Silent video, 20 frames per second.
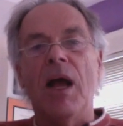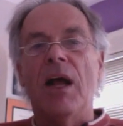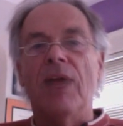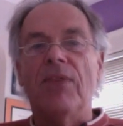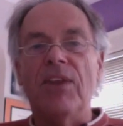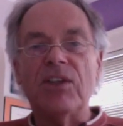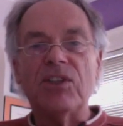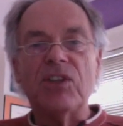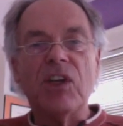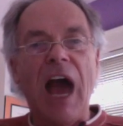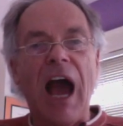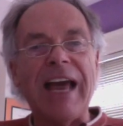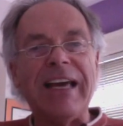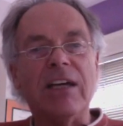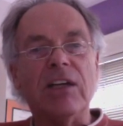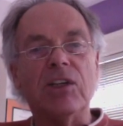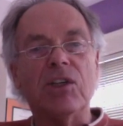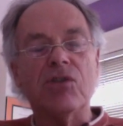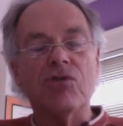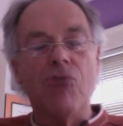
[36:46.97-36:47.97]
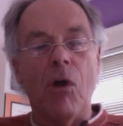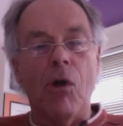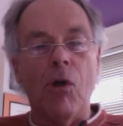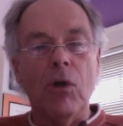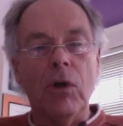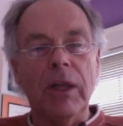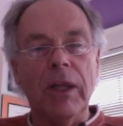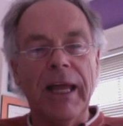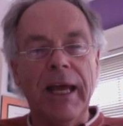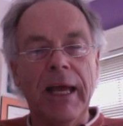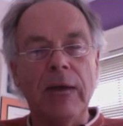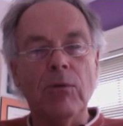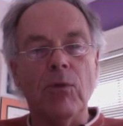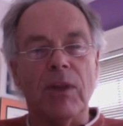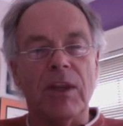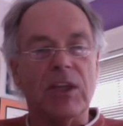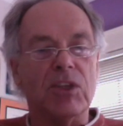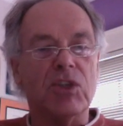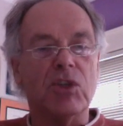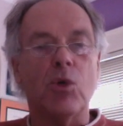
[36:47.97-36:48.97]
This guy could stroll in
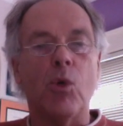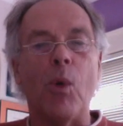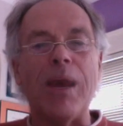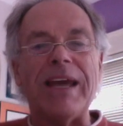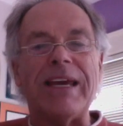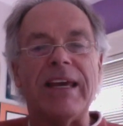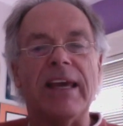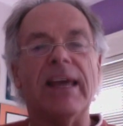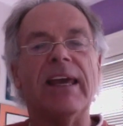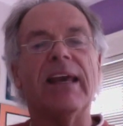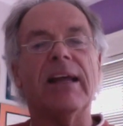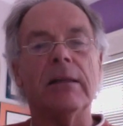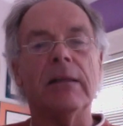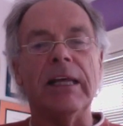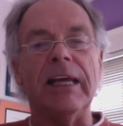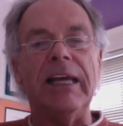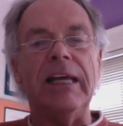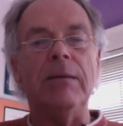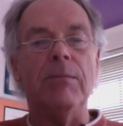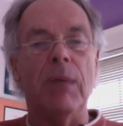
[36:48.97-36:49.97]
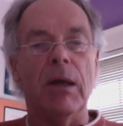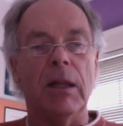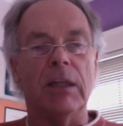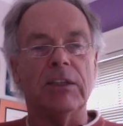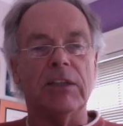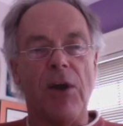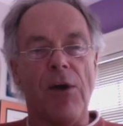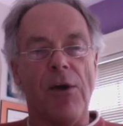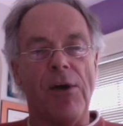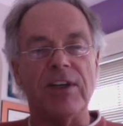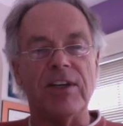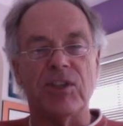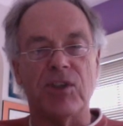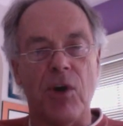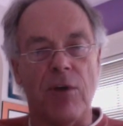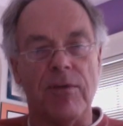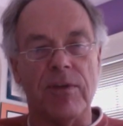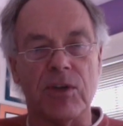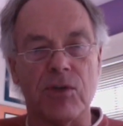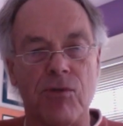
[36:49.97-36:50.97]
with a squeaky clean military
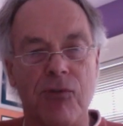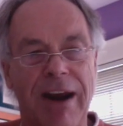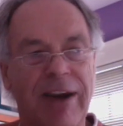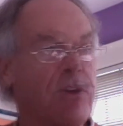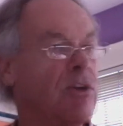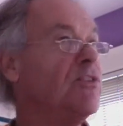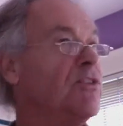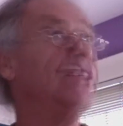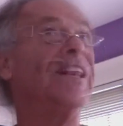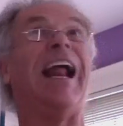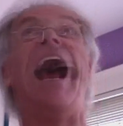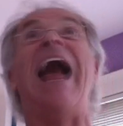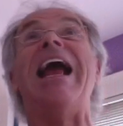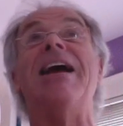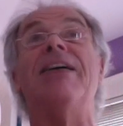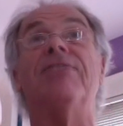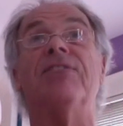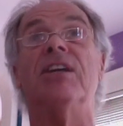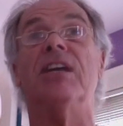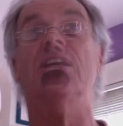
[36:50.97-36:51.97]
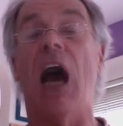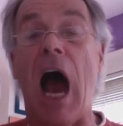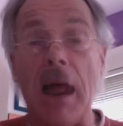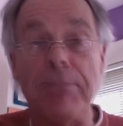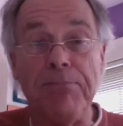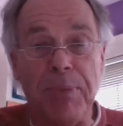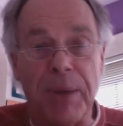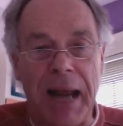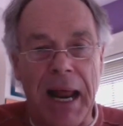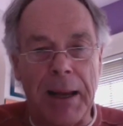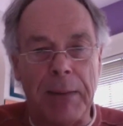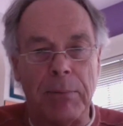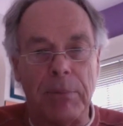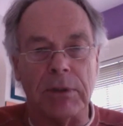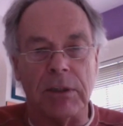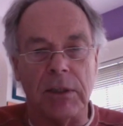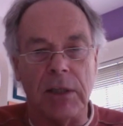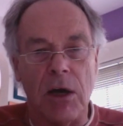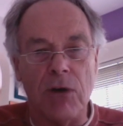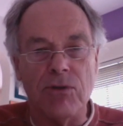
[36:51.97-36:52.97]
service record that I have not been able
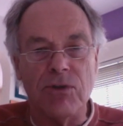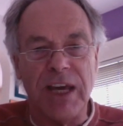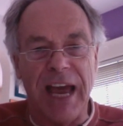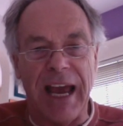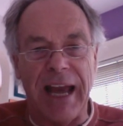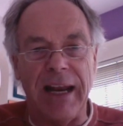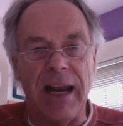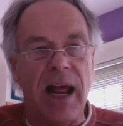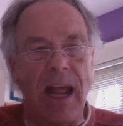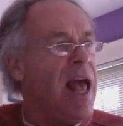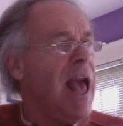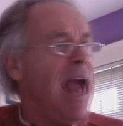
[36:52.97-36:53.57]
to locate,